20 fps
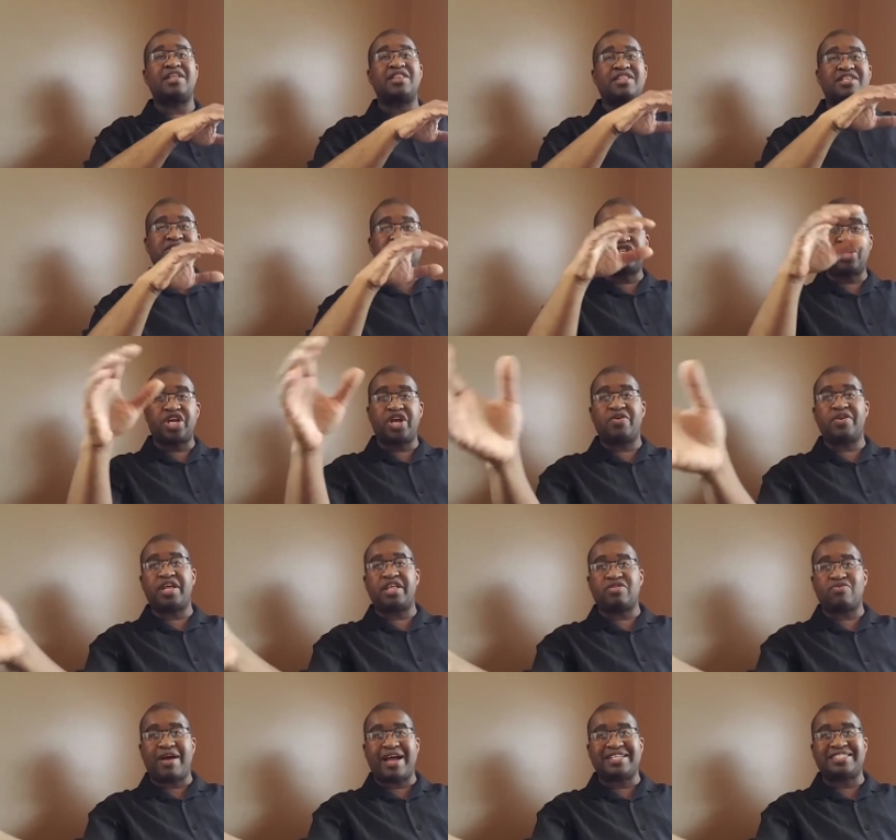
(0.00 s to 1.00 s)
security
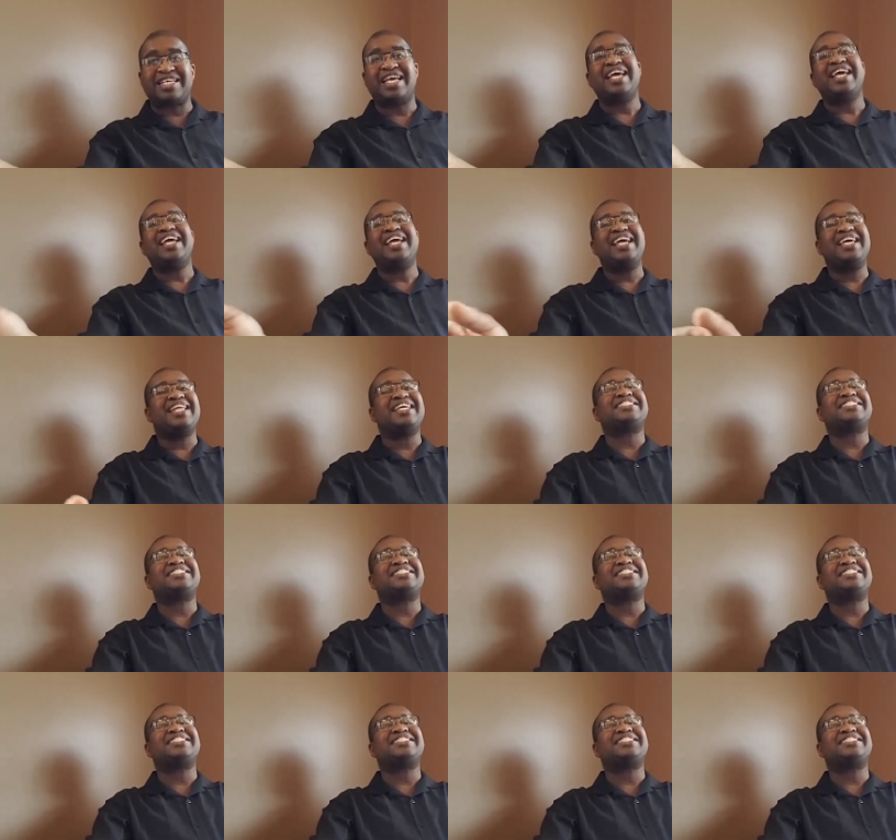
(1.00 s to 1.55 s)
threats, it